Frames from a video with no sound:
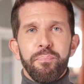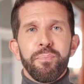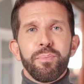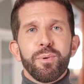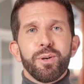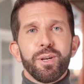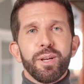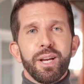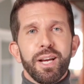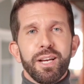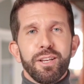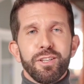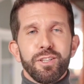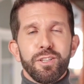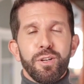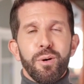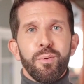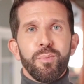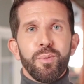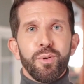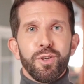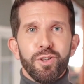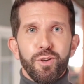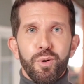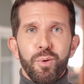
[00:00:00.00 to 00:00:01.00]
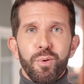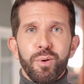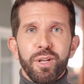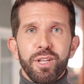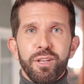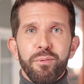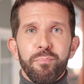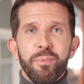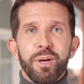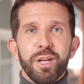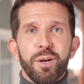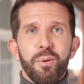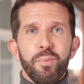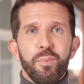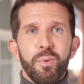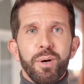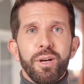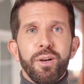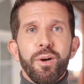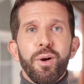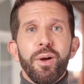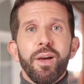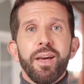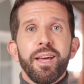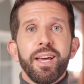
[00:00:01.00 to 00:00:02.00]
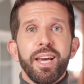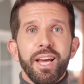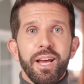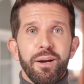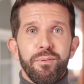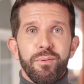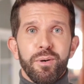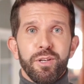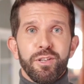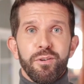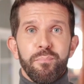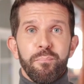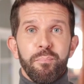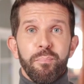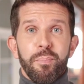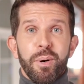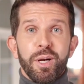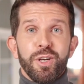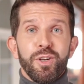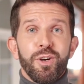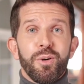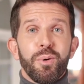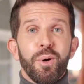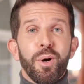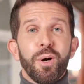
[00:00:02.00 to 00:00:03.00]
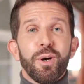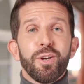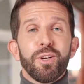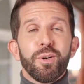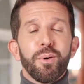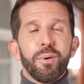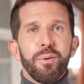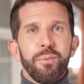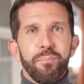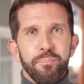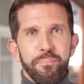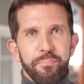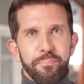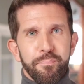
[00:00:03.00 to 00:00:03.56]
Today's silver story is being written on a canvas much larger.